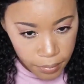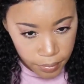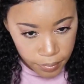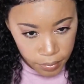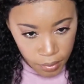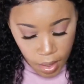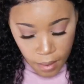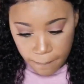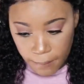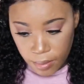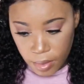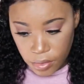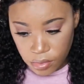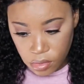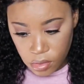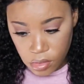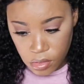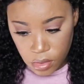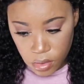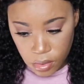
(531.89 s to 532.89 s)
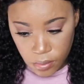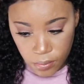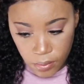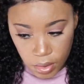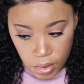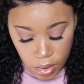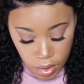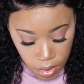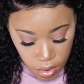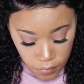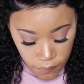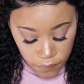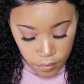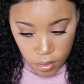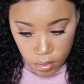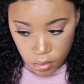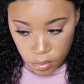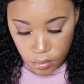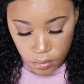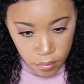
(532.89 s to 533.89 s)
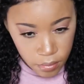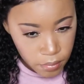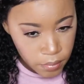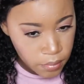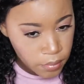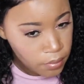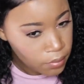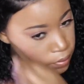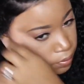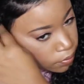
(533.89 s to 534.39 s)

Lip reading: the tabs or the sides of my ears,